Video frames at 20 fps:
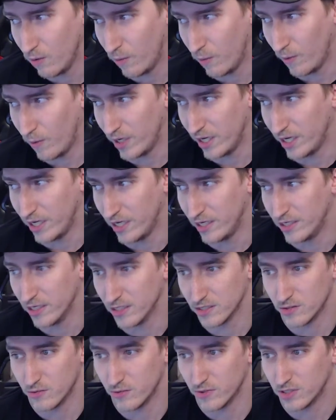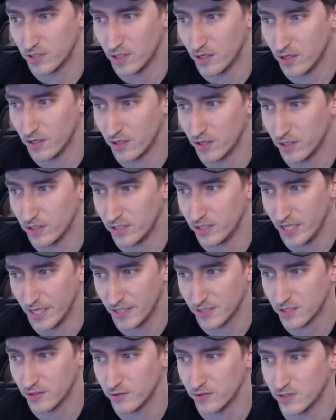When he doesn't return,
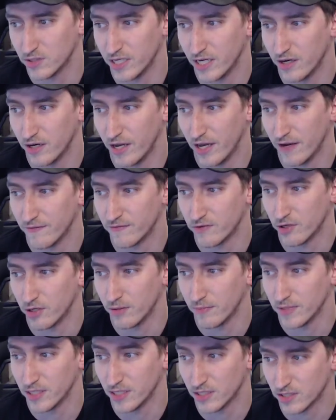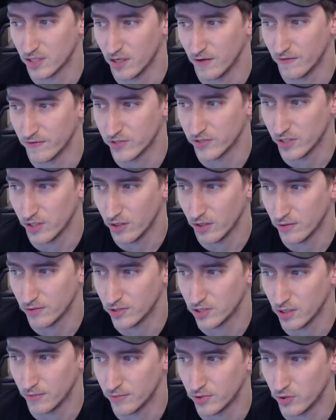Tess goes down after him and discovers another
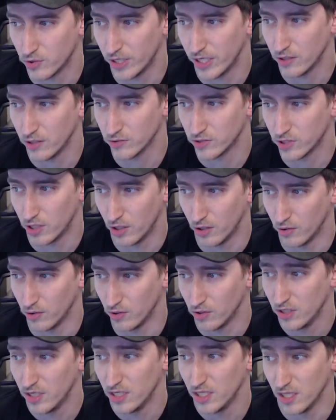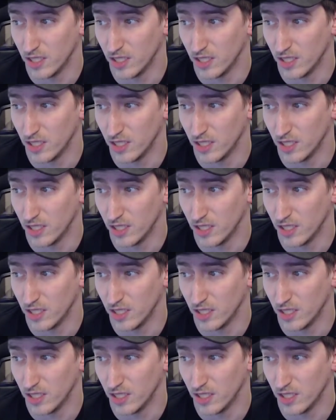subterranean tunnel